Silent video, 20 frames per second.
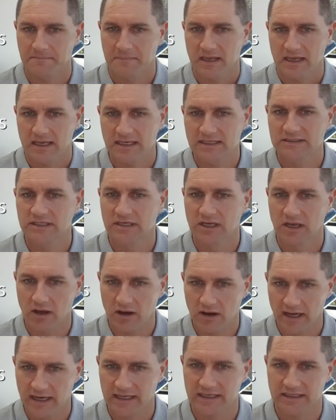is
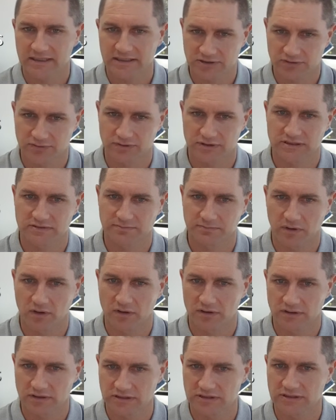likely to
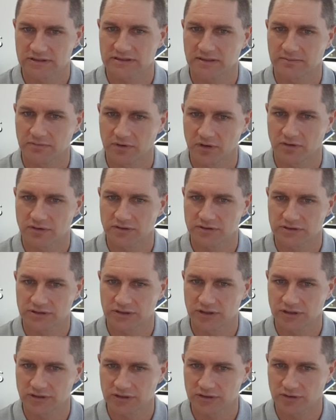respond to some
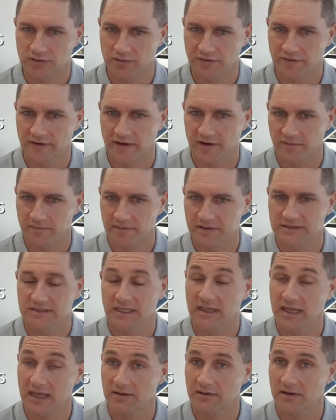non-surgical therapies. And
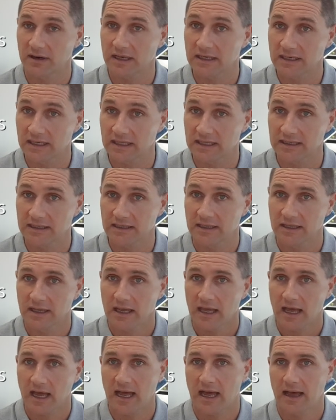that indeed
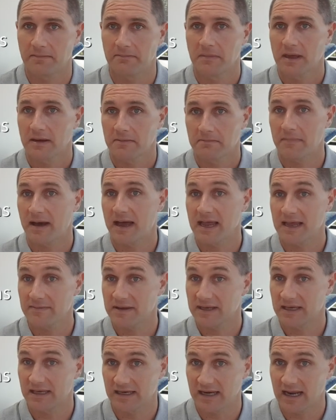may
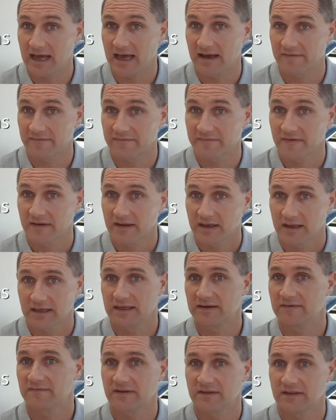be enough
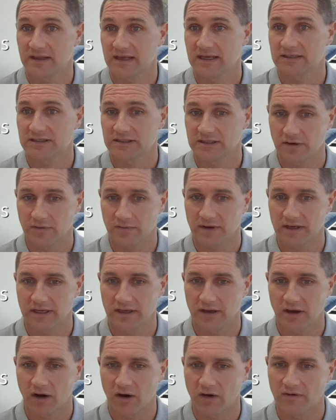given their
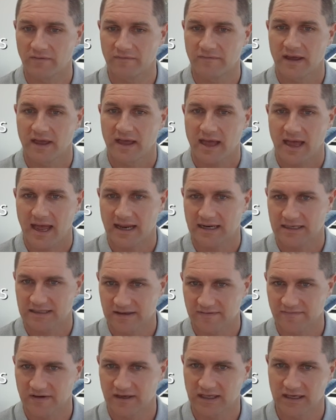degree of
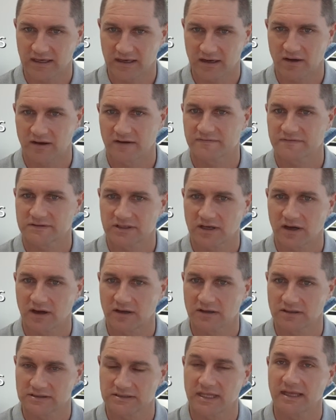activity and
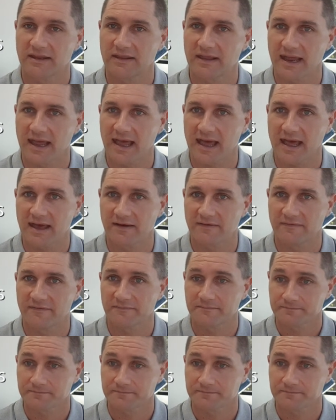lifestyles that they have,